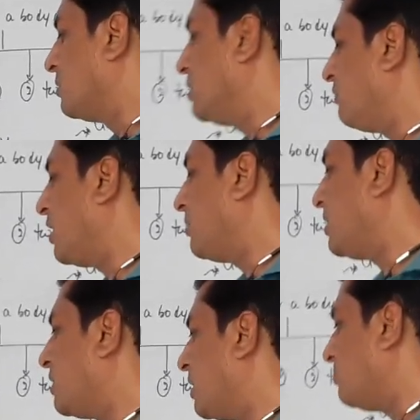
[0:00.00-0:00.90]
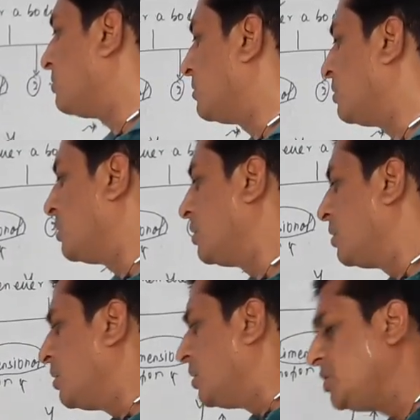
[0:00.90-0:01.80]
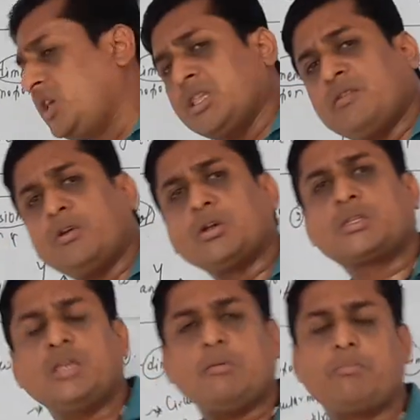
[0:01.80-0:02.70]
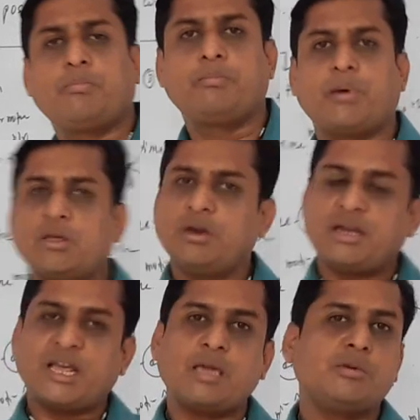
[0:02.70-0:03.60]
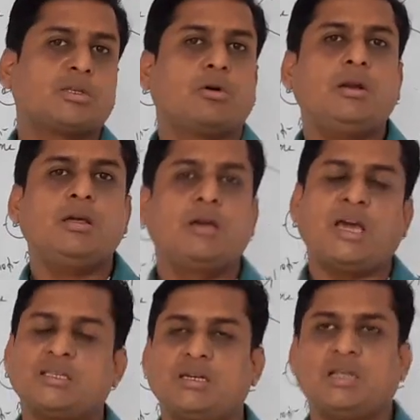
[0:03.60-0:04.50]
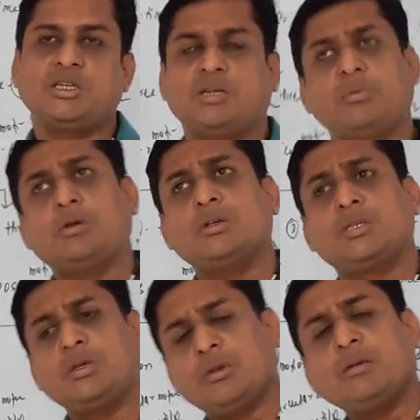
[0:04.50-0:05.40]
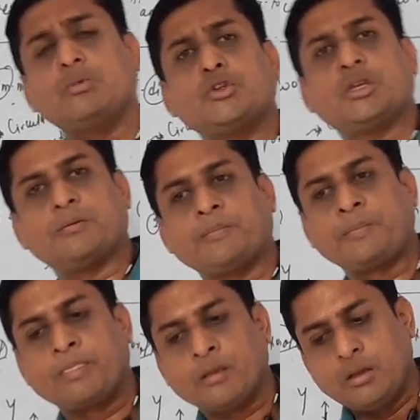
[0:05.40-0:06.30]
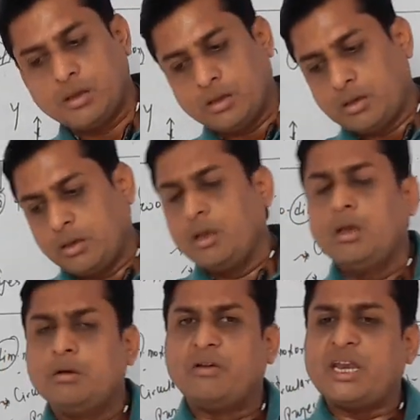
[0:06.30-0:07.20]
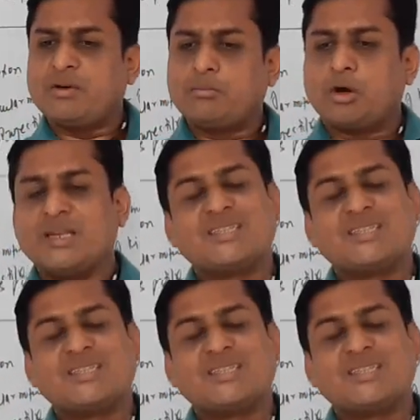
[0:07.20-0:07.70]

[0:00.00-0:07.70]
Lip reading: divided by time. Change in velocity per unit time is called acceleration, because during motion, whenever body